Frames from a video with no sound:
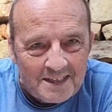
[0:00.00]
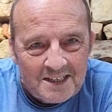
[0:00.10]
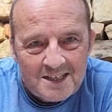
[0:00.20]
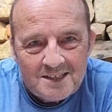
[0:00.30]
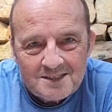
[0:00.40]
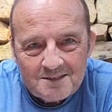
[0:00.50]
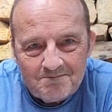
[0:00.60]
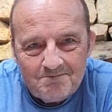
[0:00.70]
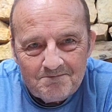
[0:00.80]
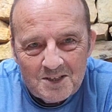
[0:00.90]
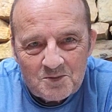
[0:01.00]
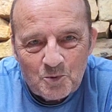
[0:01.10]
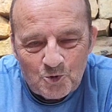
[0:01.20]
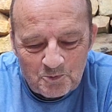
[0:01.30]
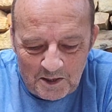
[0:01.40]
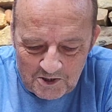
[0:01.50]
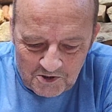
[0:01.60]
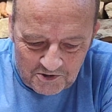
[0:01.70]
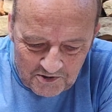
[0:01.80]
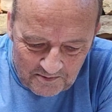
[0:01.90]
It is. It's more
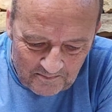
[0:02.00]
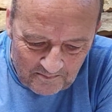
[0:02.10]
spacious.